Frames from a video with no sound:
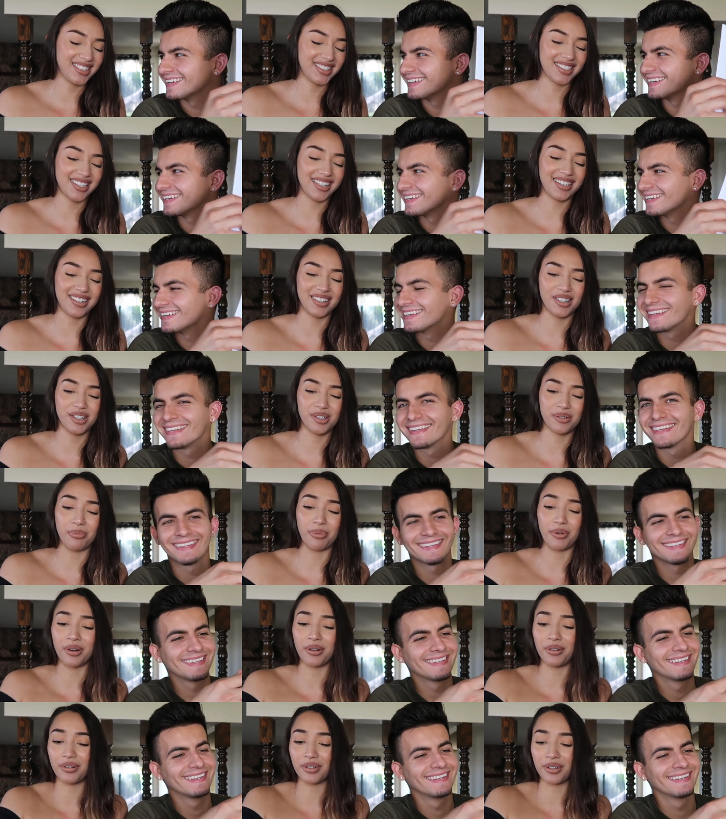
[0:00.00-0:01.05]
Speaker 1: Shut up,
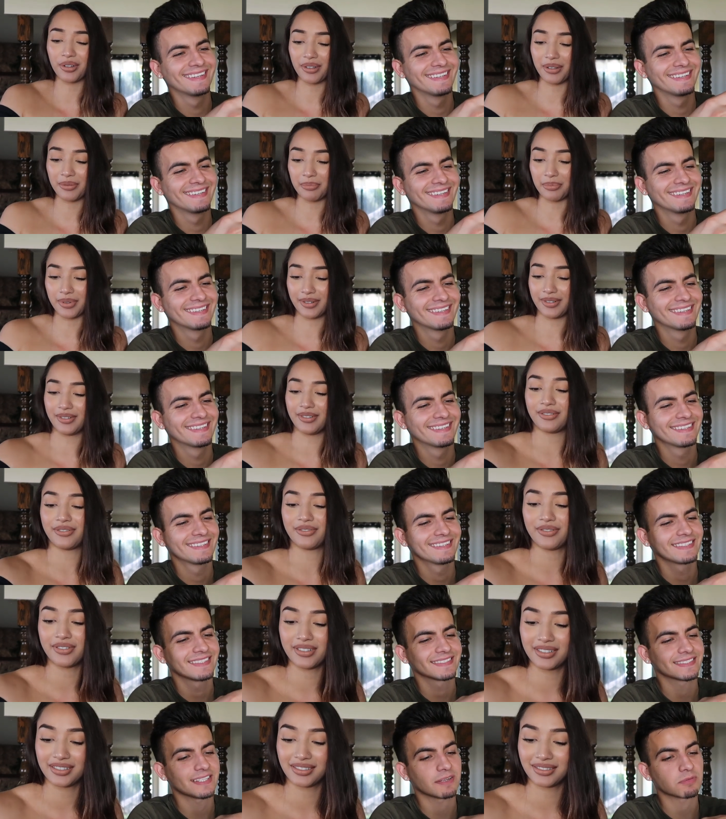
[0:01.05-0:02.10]
bro. You ain't
Speaker 2: buff.
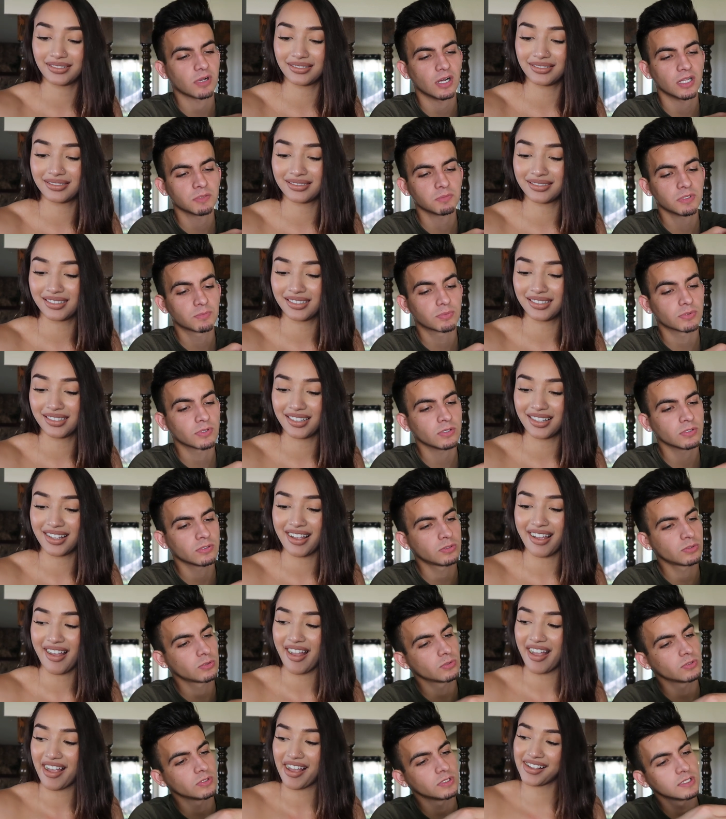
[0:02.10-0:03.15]
Stop calling me bro,
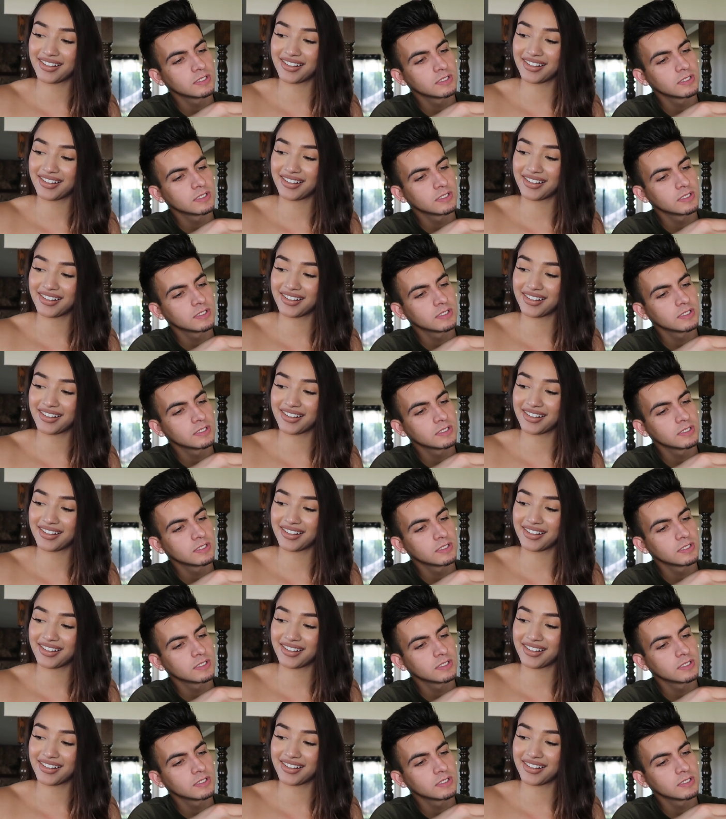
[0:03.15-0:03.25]
dude.